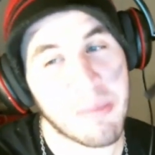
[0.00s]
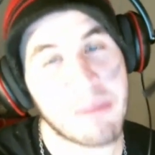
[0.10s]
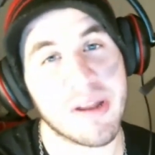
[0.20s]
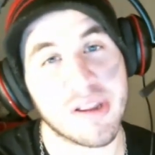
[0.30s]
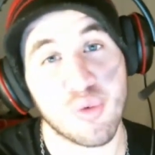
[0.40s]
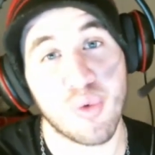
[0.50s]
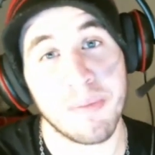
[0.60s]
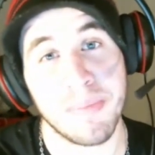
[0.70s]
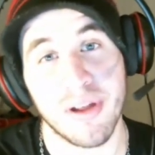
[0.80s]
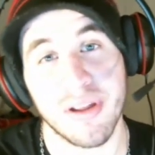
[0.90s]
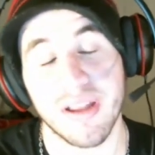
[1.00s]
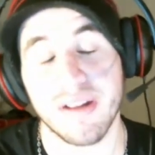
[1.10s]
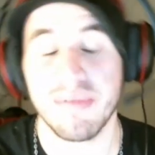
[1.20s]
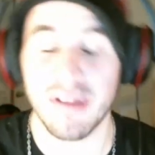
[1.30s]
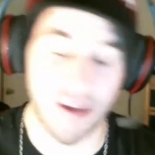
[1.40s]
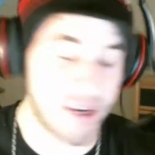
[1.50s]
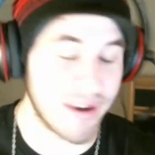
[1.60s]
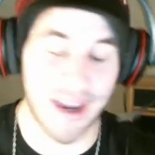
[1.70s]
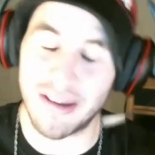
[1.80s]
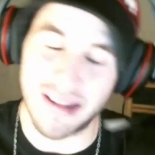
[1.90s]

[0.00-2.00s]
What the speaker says: him get to 1 million. So anyway, guys,